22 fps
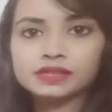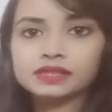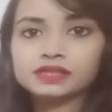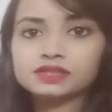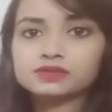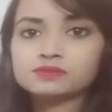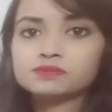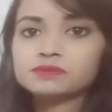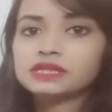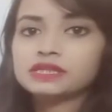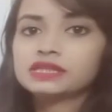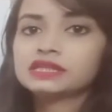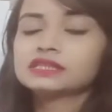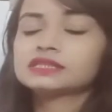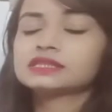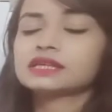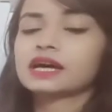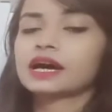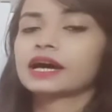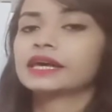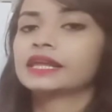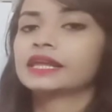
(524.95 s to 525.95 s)
It
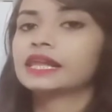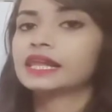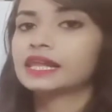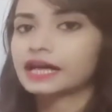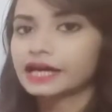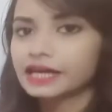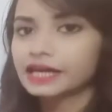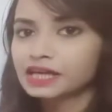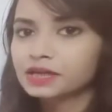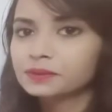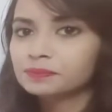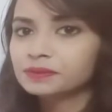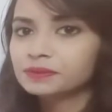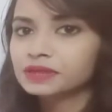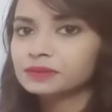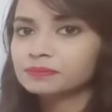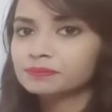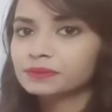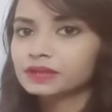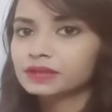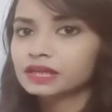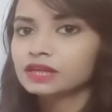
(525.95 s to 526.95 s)
means I like
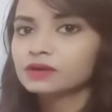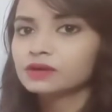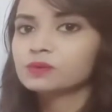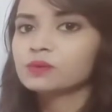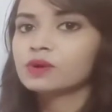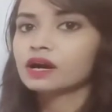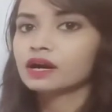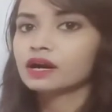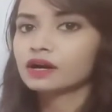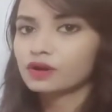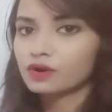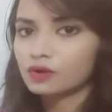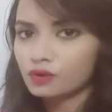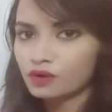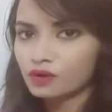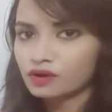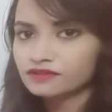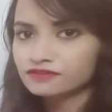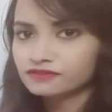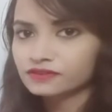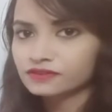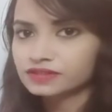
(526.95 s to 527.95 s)
people who are
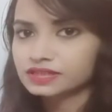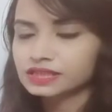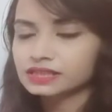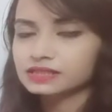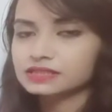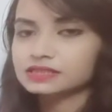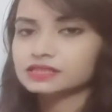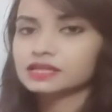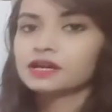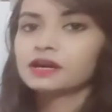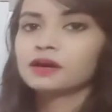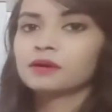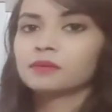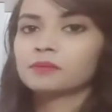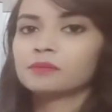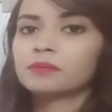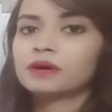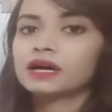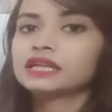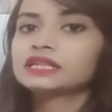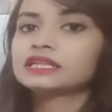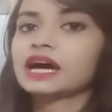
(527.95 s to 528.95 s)
confident,
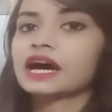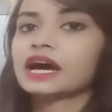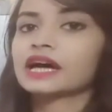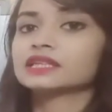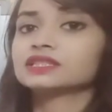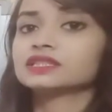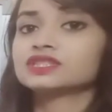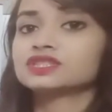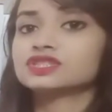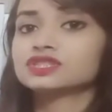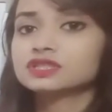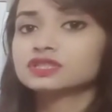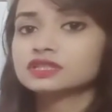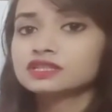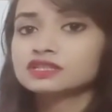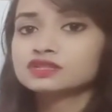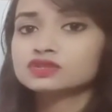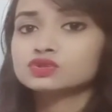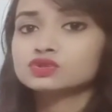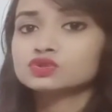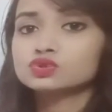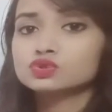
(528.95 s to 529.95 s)
but I
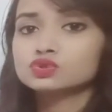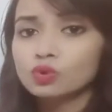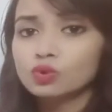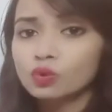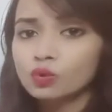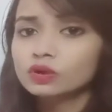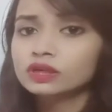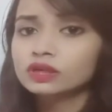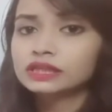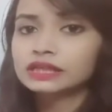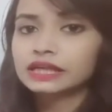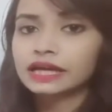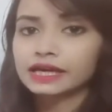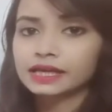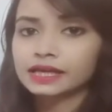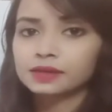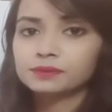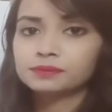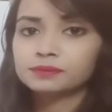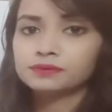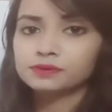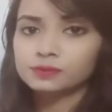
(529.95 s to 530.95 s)
just don't
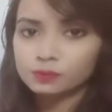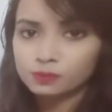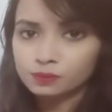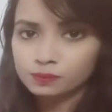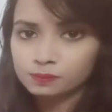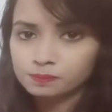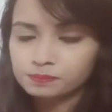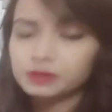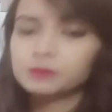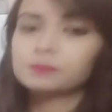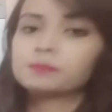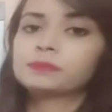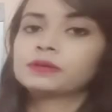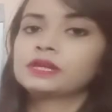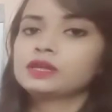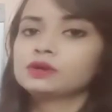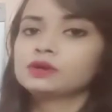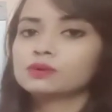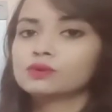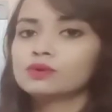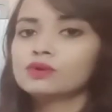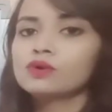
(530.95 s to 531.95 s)
like the people
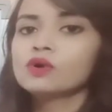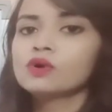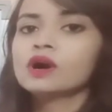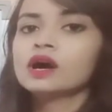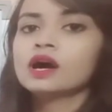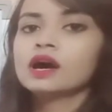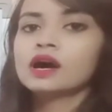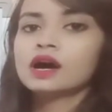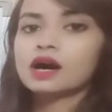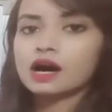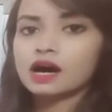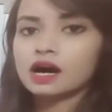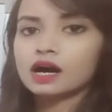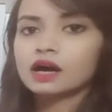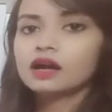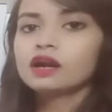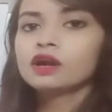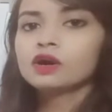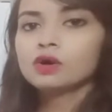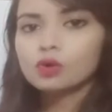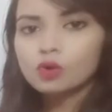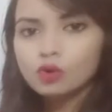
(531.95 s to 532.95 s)
who
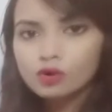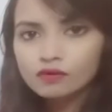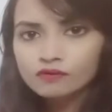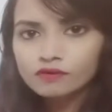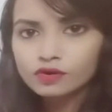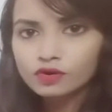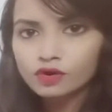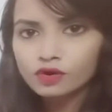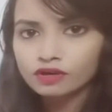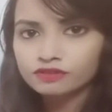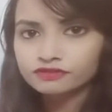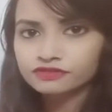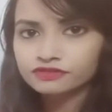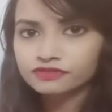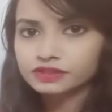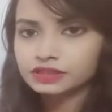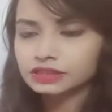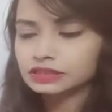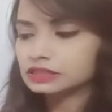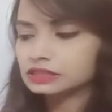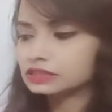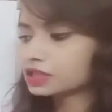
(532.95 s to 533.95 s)
are
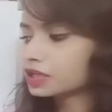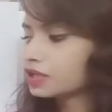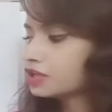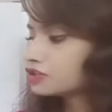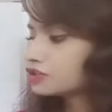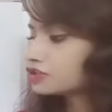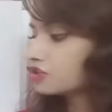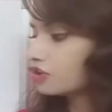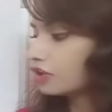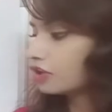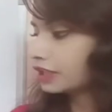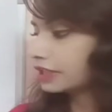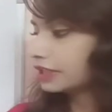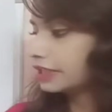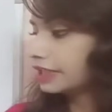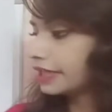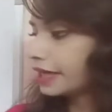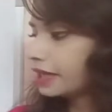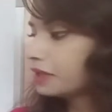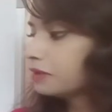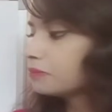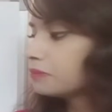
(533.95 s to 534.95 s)
overconfident. So
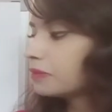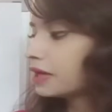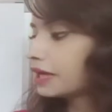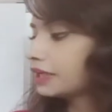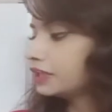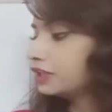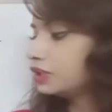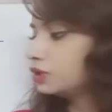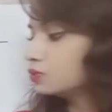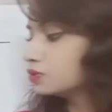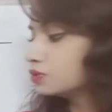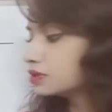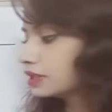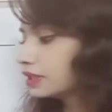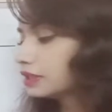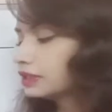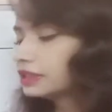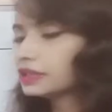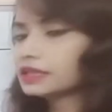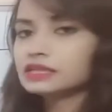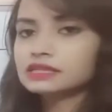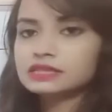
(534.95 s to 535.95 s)
again, by
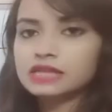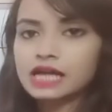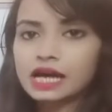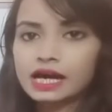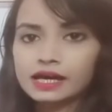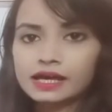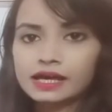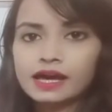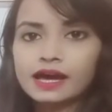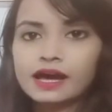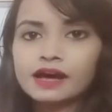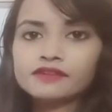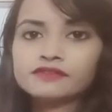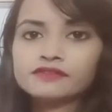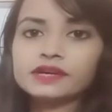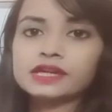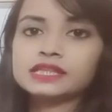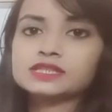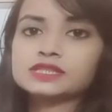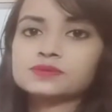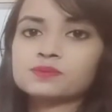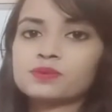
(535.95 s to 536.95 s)
using this, I have
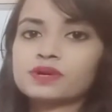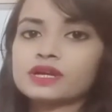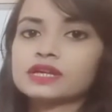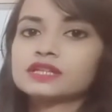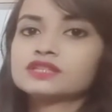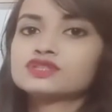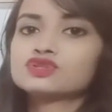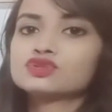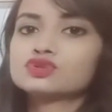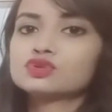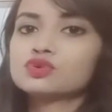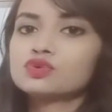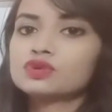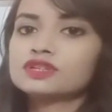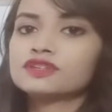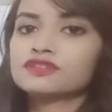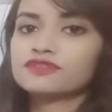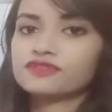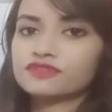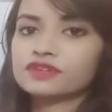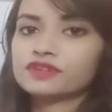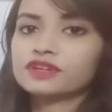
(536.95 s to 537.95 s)
expressed two
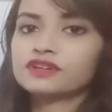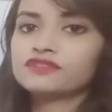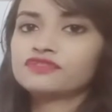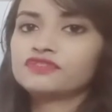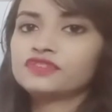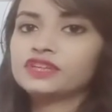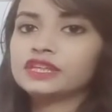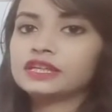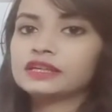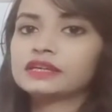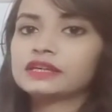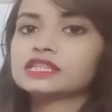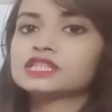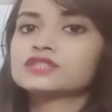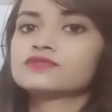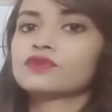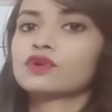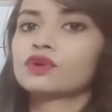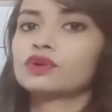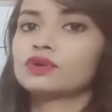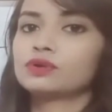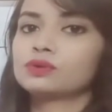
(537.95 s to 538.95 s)
different feelings
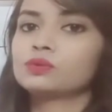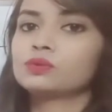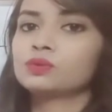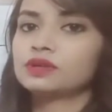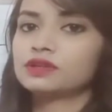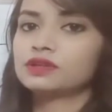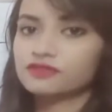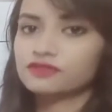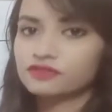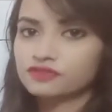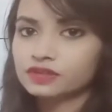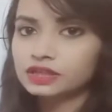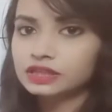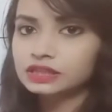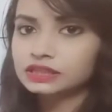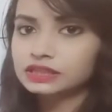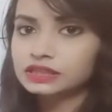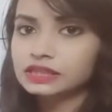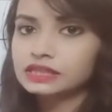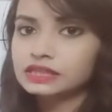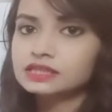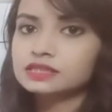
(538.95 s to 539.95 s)
for two
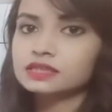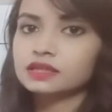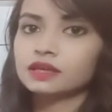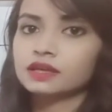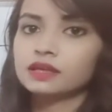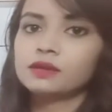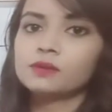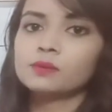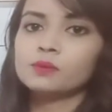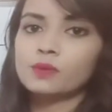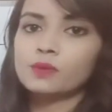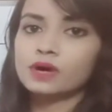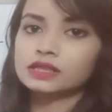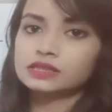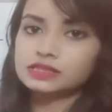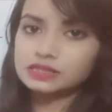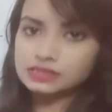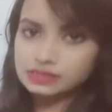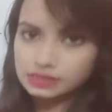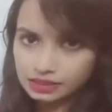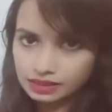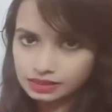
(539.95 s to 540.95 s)
different things in one
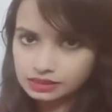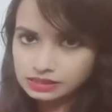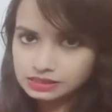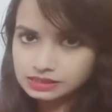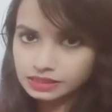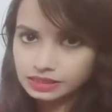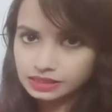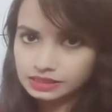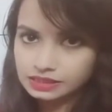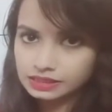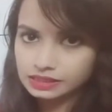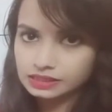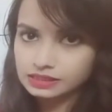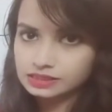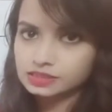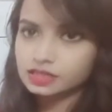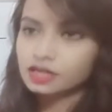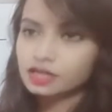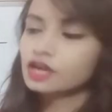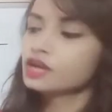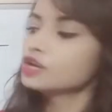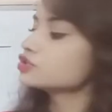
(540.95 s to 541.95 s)
single sentence.